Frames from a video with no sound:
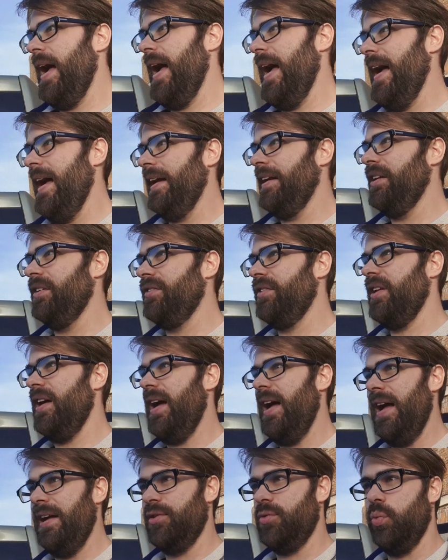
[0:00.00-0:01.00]
And
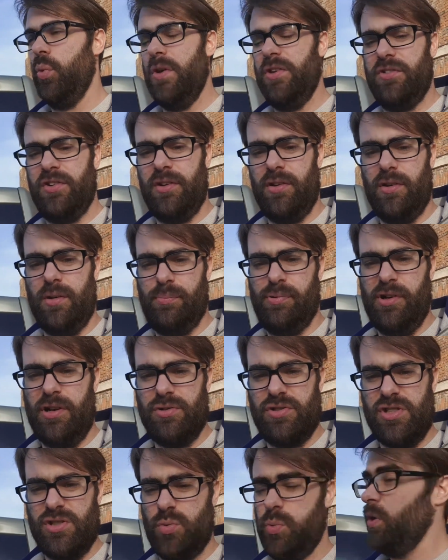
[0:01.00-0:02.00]
as winter
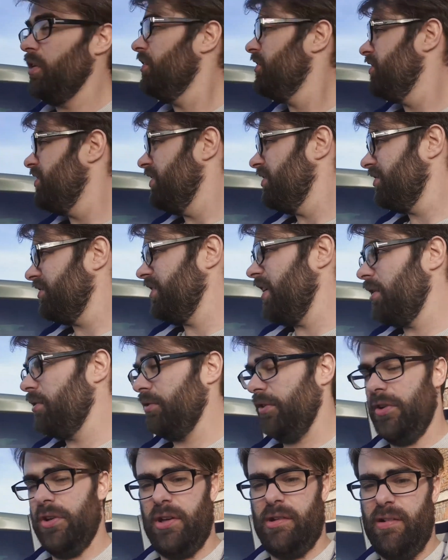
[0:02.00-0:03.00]
approaches, once the
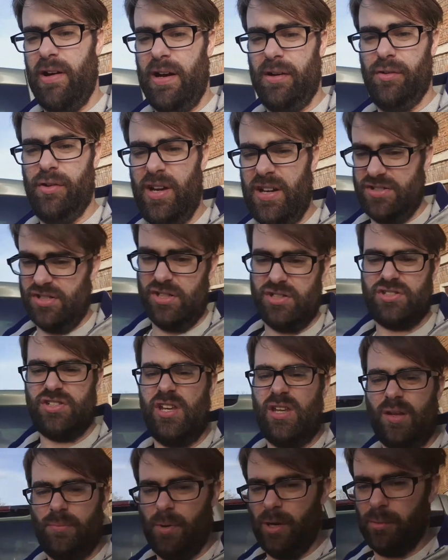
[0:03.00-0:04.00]
snow's on the ground, as you can
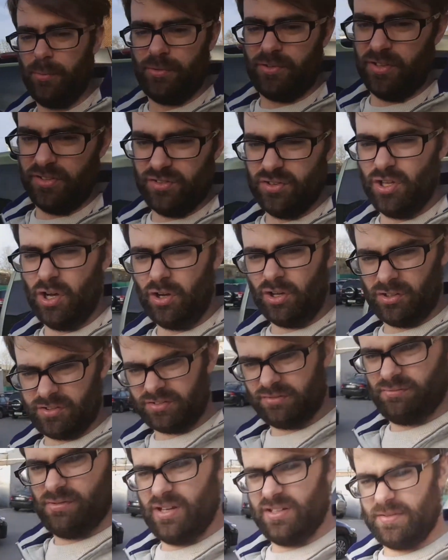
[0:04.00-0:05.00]
see at the moment it's
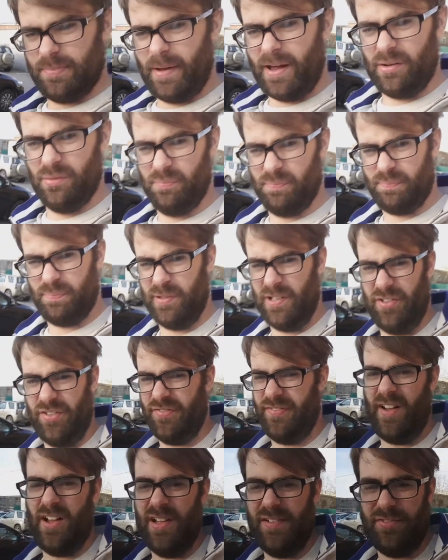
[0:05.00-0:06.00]
not, it's about
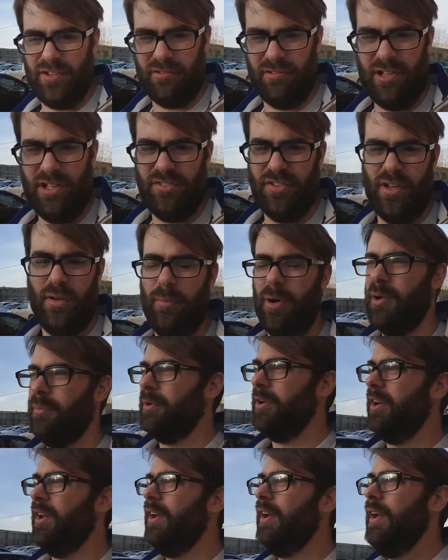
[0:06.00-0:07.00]
+5 degrees at the
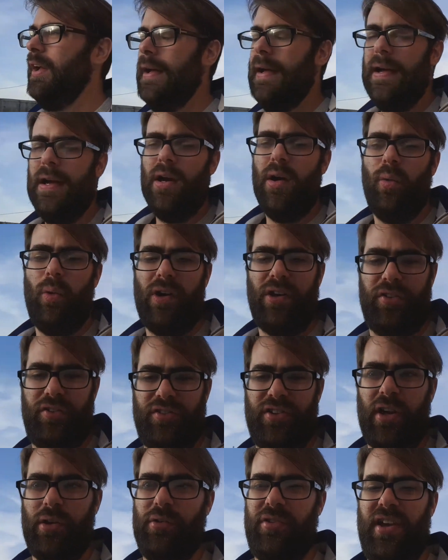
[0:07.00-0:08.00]
moment. When the
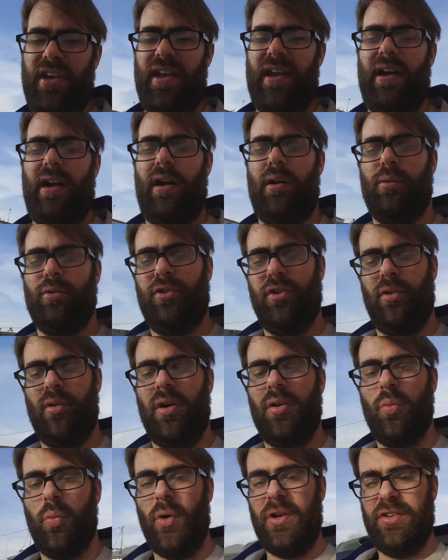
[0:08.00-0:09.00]
snow's here, I will do
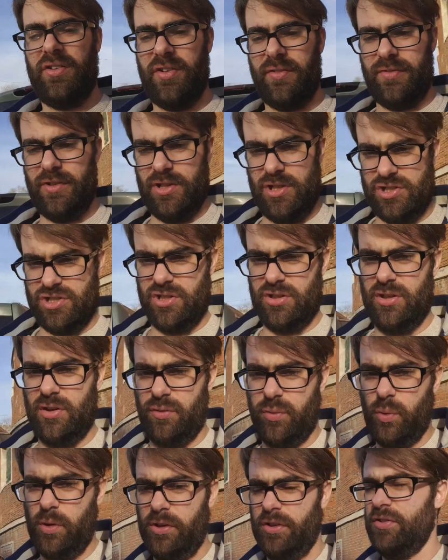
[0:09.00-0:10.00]
a winter version
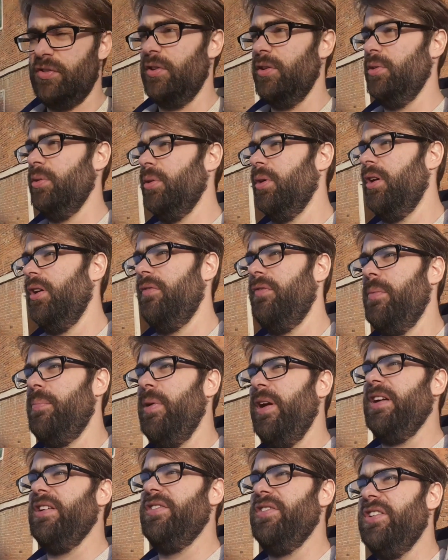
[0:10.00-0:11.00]
of one or two of the
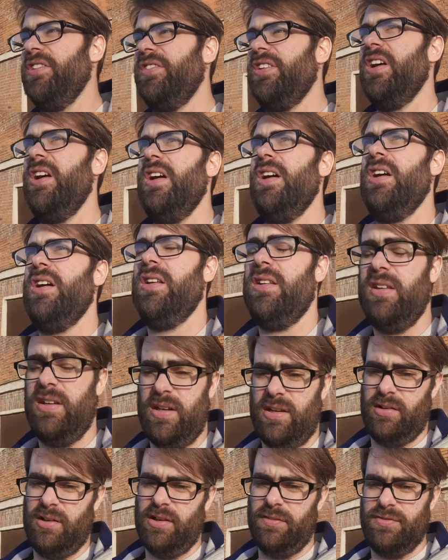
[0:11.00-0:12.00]
places that
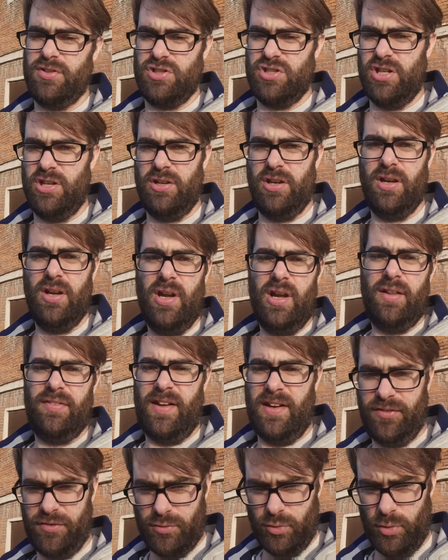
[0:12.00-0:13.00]
I'd love to show you.
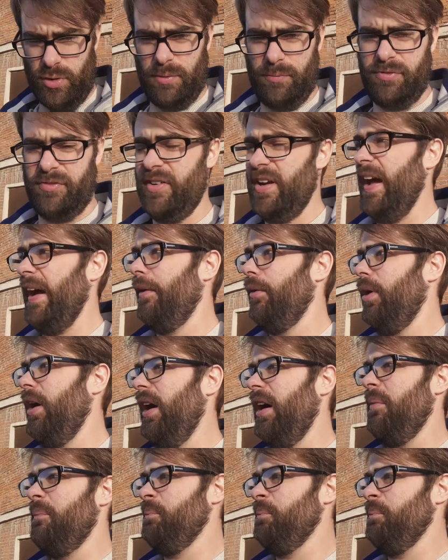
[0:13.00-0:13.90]
Thanks for joining for now.